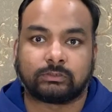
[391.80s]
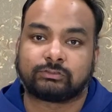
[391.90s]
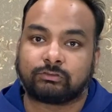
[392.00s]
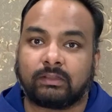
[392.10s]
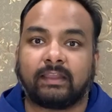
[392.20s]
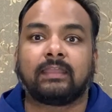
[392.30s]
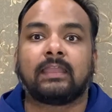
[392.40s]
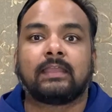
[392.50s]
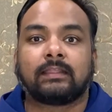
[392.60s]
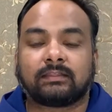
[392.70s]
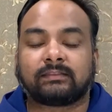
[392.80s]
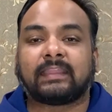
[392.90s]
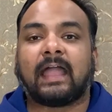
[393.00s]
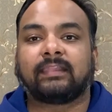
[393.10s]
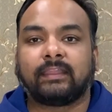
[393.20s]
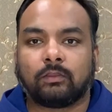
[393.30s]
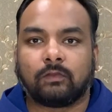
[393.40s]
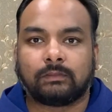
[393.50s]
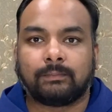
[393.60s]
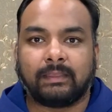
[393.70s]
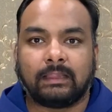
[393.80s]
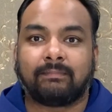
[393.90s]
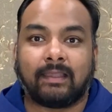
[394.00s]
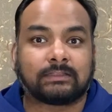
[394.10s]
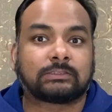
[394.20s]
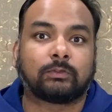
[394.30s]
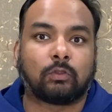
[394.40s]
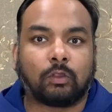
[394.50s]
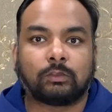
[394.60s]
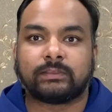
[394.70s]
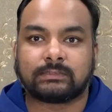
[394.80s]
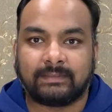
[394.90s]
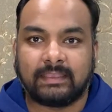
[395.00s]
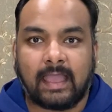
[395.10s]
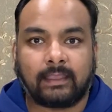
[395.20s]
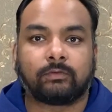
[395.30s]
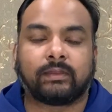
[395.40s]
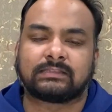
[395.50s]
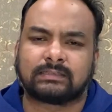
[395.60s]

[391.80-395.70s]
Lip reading: it's not like the tallying of the mail ballots will always be accurate.